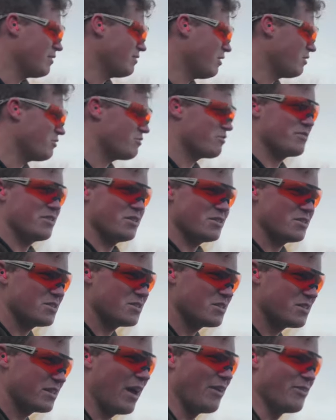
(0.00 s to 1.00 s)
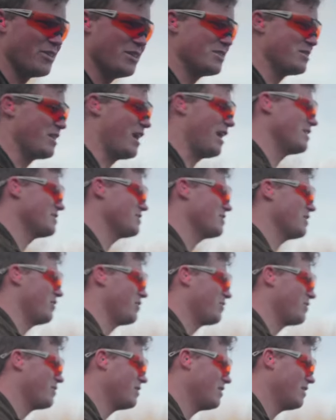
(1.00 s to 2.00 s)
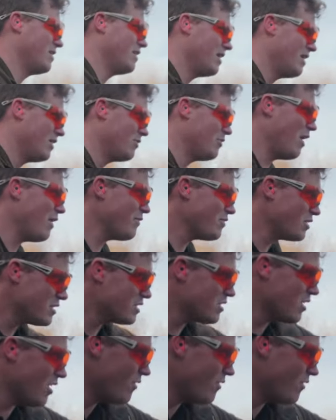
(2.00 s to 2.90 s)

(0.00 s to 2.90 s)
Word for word: Neither of us count as that. Yeah. So, we'll have this